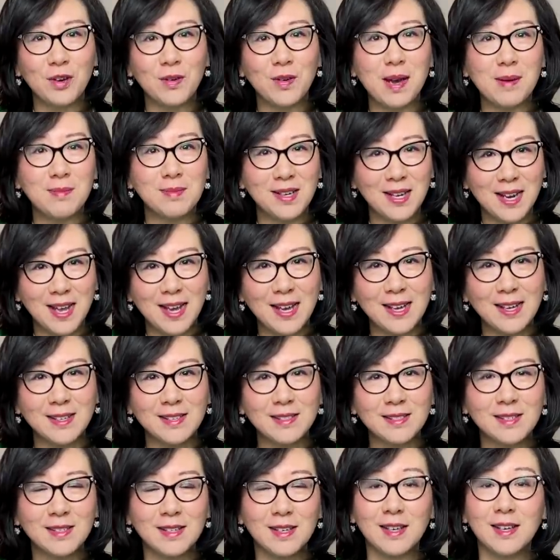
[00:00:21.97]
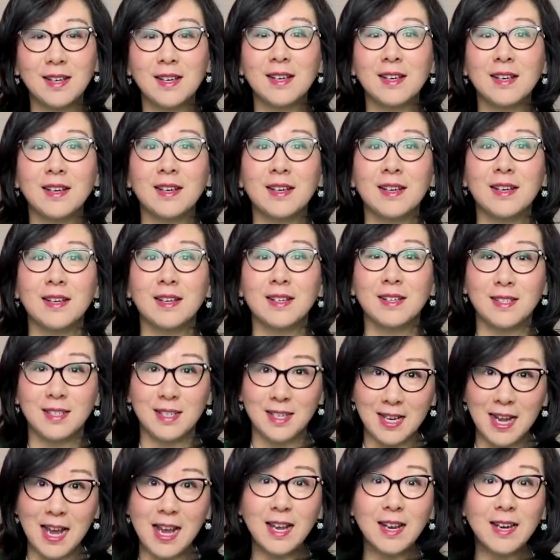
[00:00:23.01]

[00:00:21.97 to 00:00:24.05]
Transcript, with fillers: I'm Lei. Today,